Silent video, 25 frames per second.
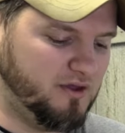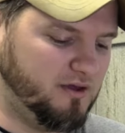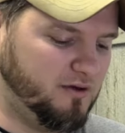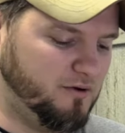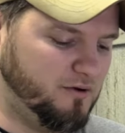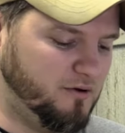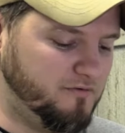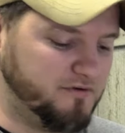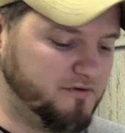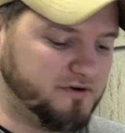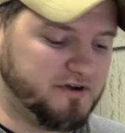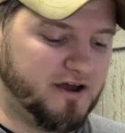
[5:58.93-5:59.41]

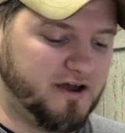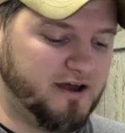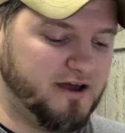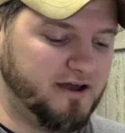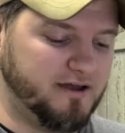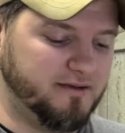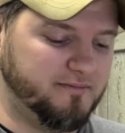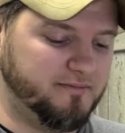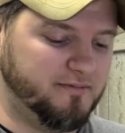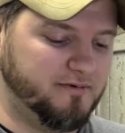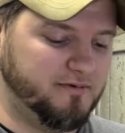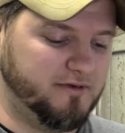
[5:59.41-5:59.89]

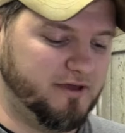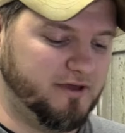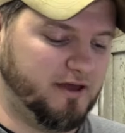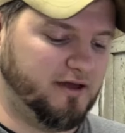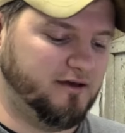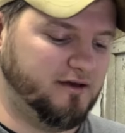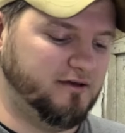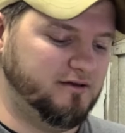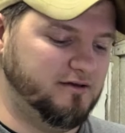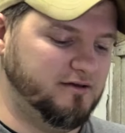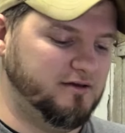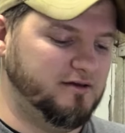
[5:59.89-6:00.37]
Overtime,
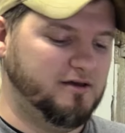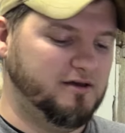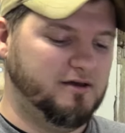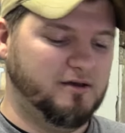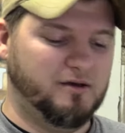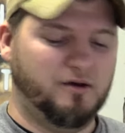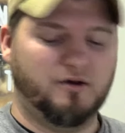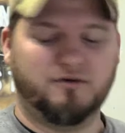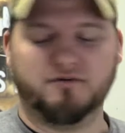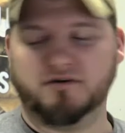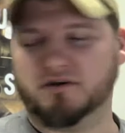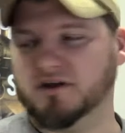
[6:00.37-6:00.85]

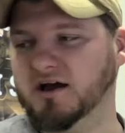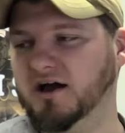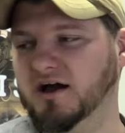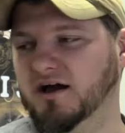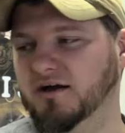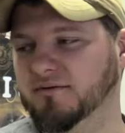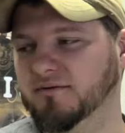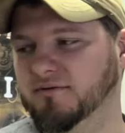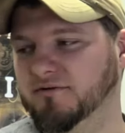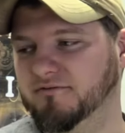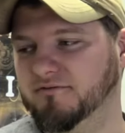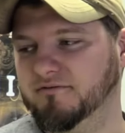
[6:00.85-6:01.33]

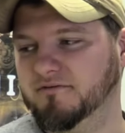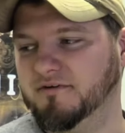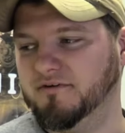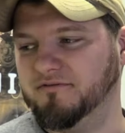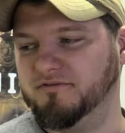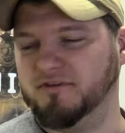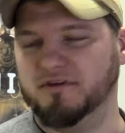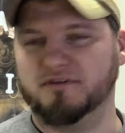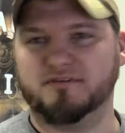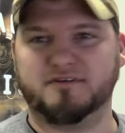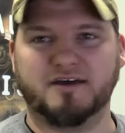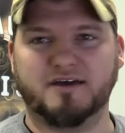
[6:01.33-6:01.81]

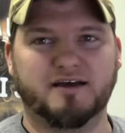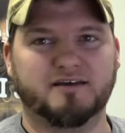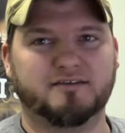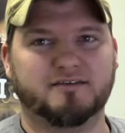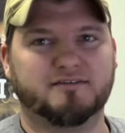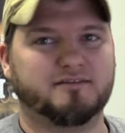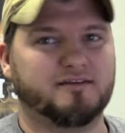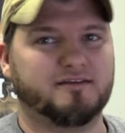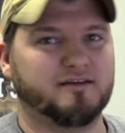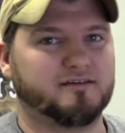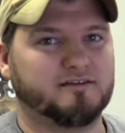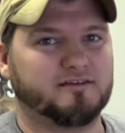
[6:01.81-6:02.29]
if these guys
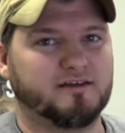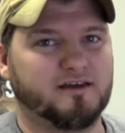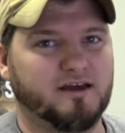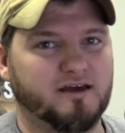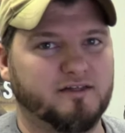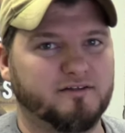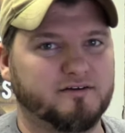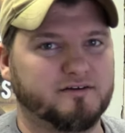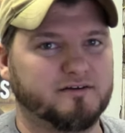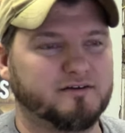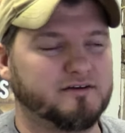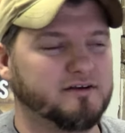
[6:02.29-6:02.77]
stick
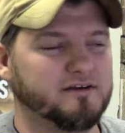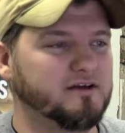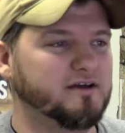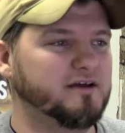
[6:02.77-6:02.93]
together,